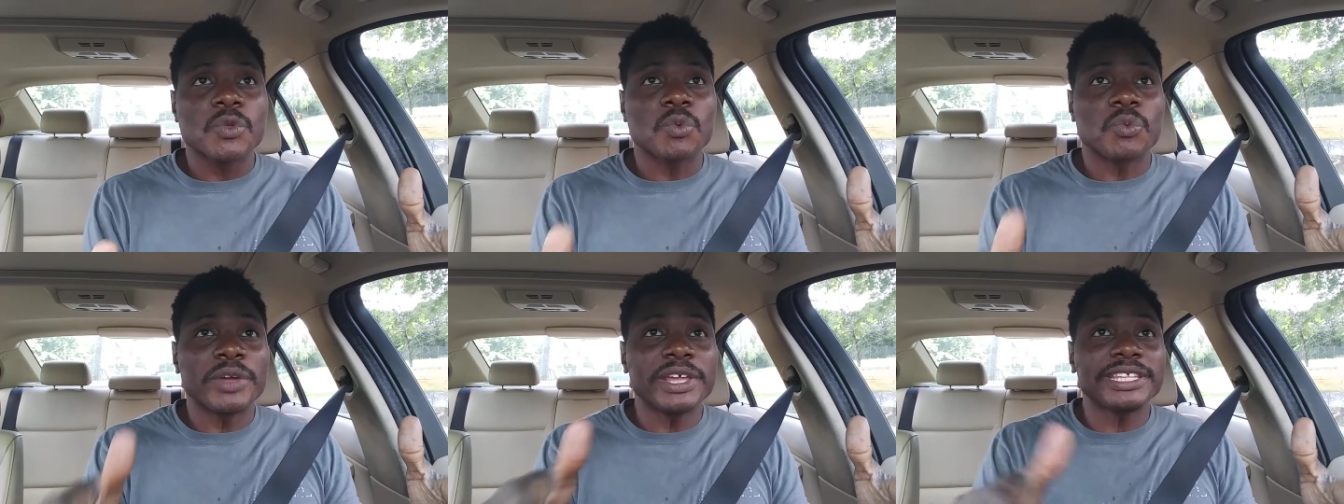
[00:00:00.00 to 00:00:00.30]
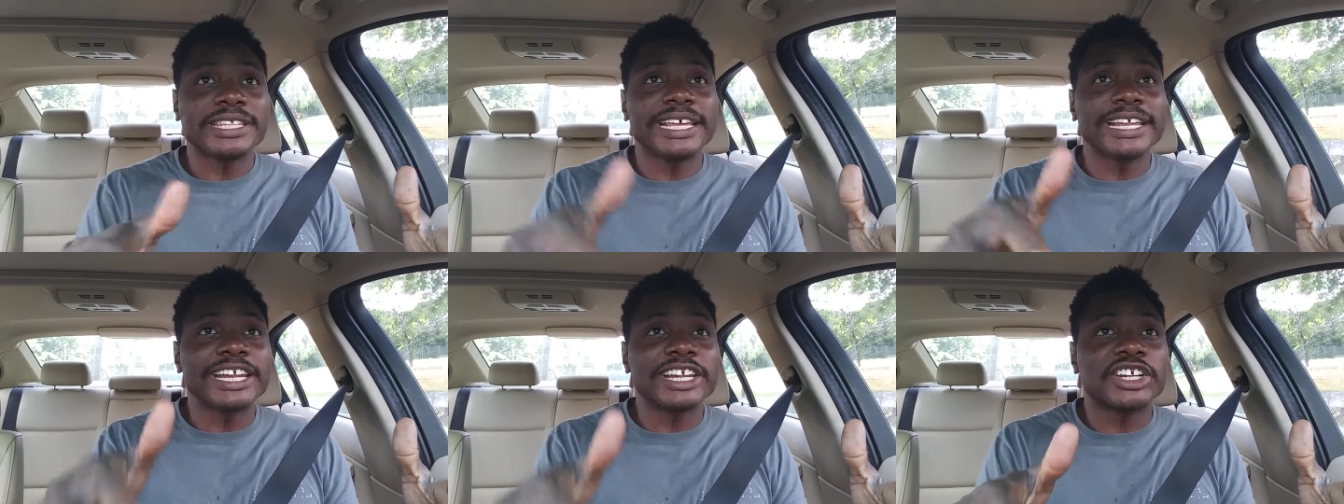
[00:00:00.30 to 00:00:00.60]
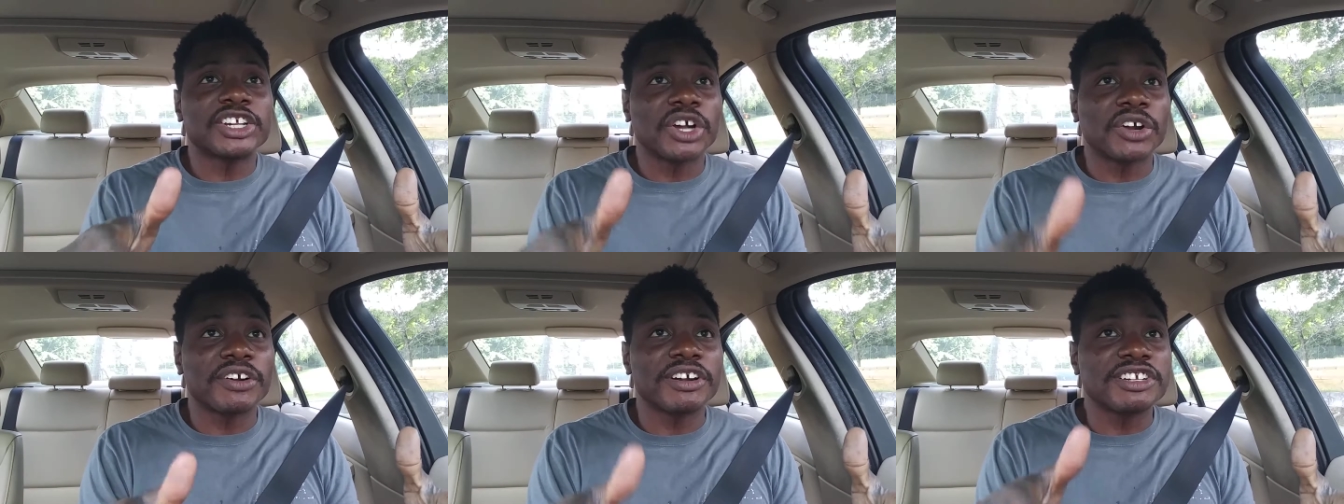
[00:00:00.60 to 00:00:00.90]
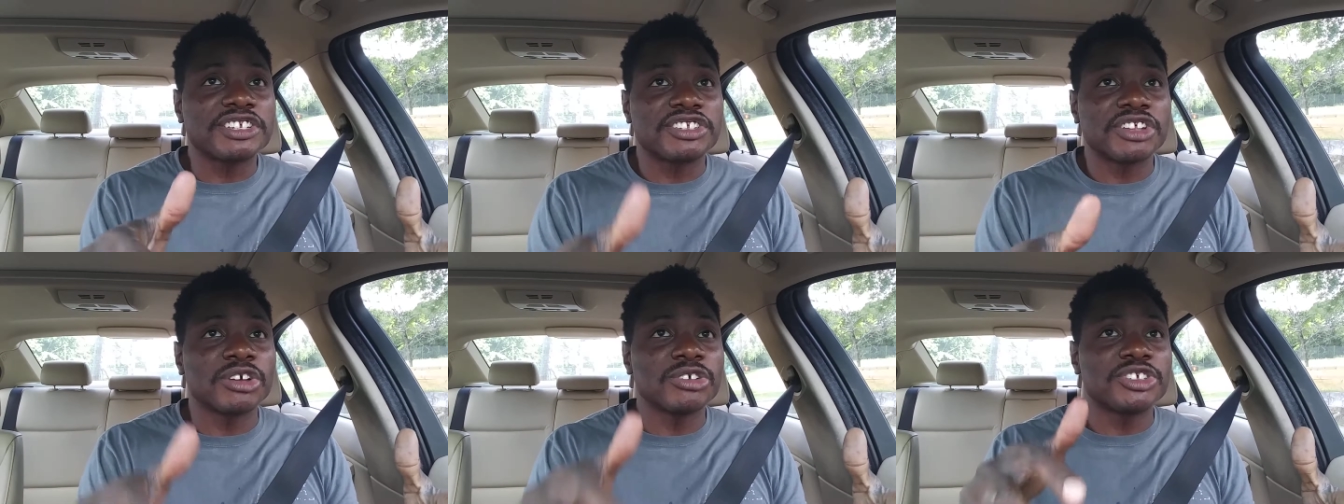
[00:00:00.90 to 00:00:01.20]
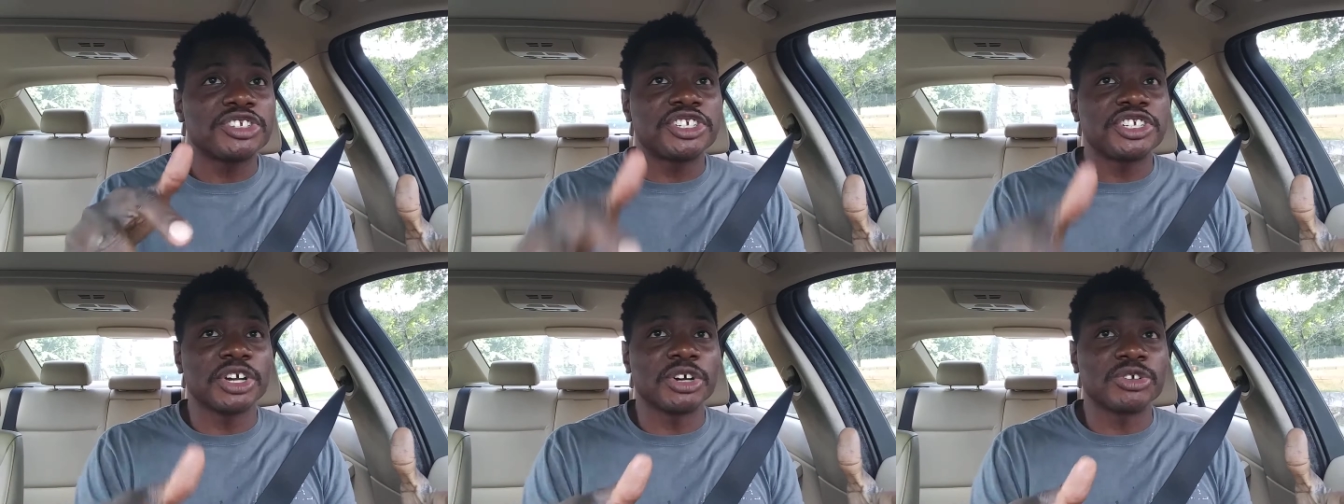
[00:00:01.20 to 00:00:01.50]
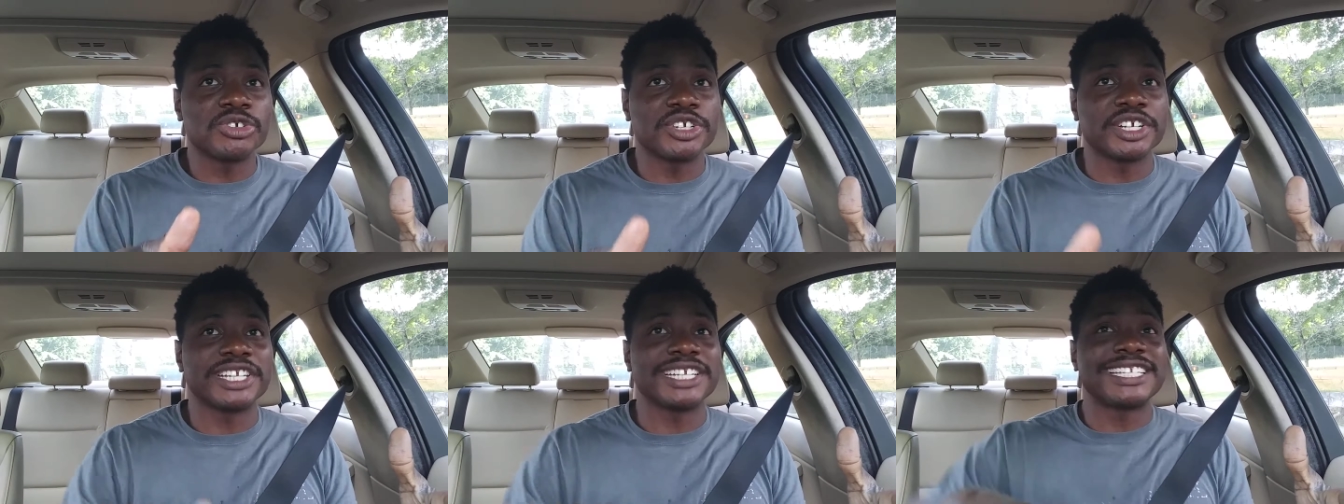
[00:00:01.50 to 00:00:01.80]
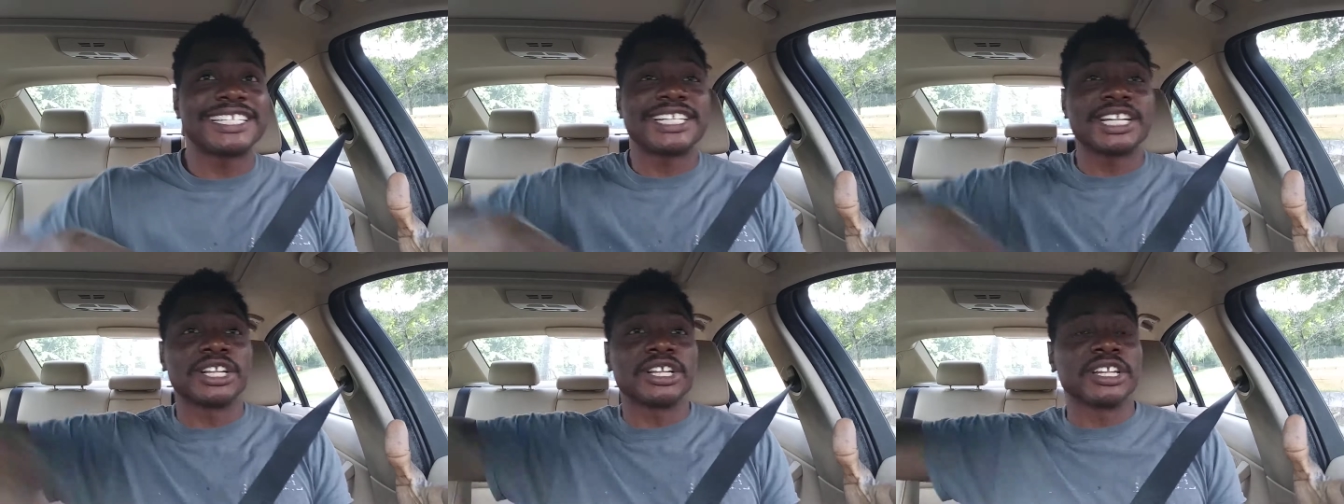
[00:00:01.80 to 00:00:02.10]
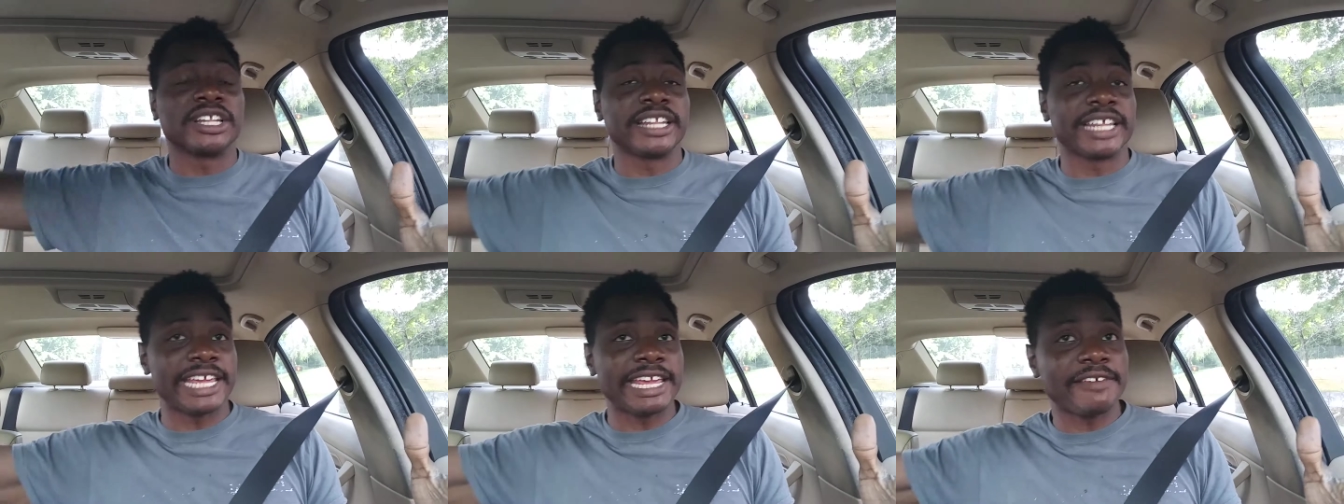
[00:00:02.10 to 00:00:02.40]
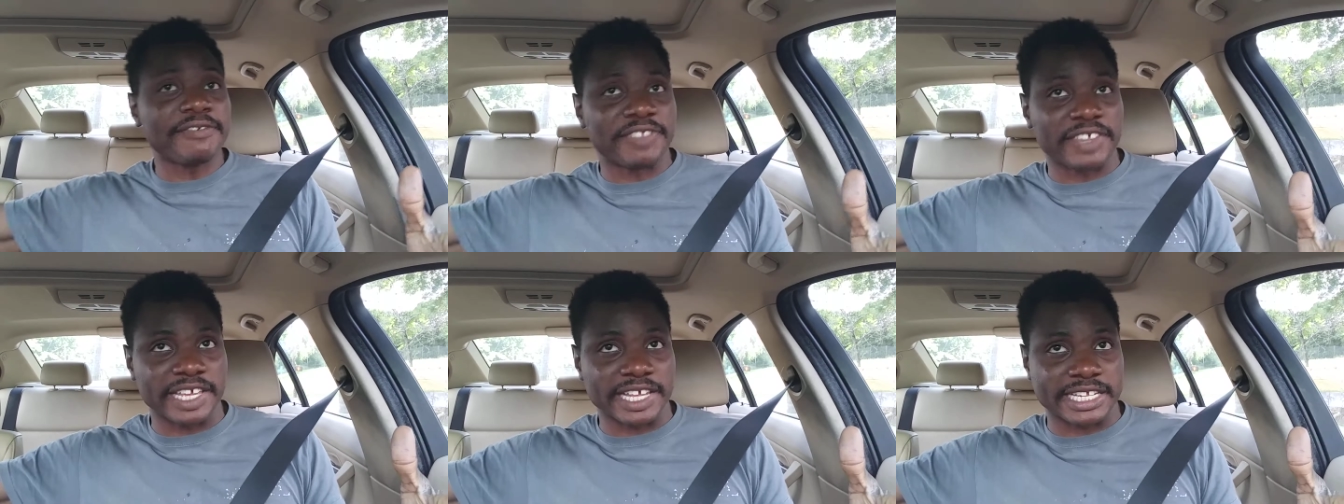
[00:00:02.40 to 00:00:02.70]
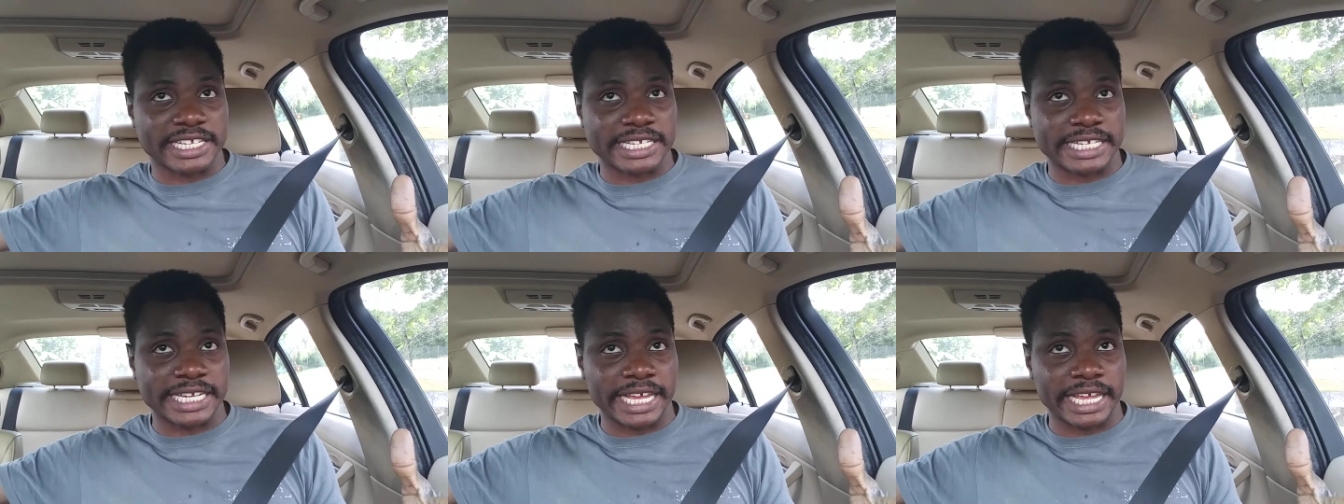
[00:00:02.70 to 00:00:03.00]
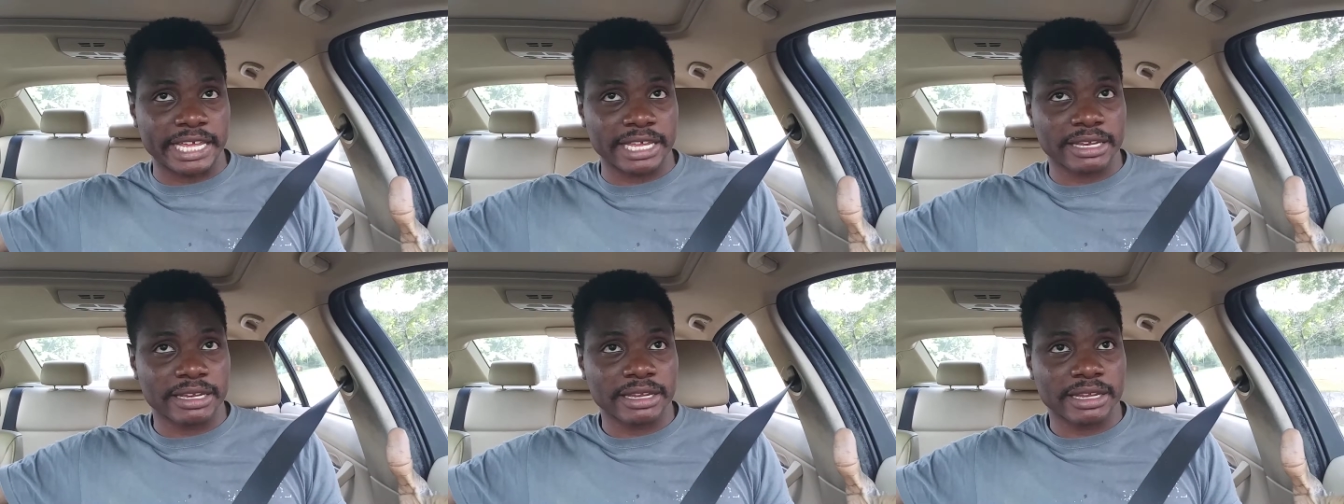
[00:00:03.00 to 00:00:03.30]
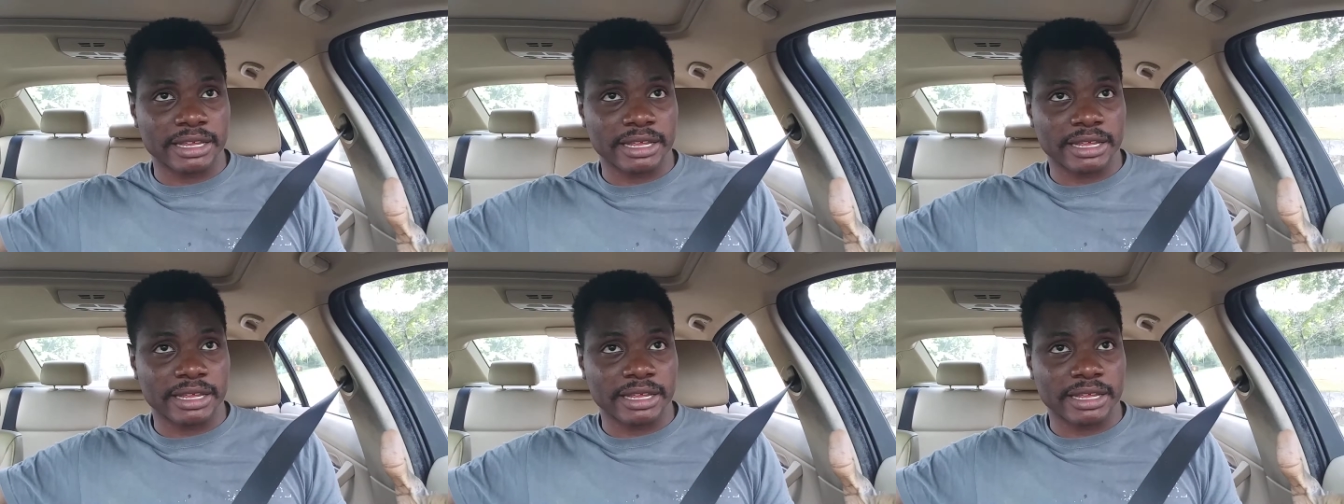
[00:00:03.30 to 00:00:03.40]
We then encourage those children to leave the estate,